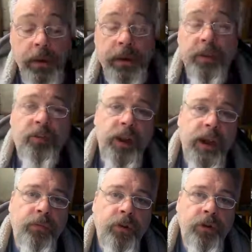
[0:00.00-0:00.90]
In the
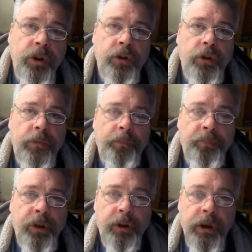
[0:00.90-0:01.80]
state of Virginia,
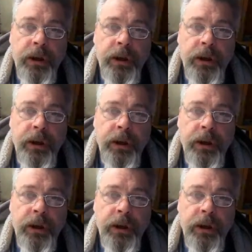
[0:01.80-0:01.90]
there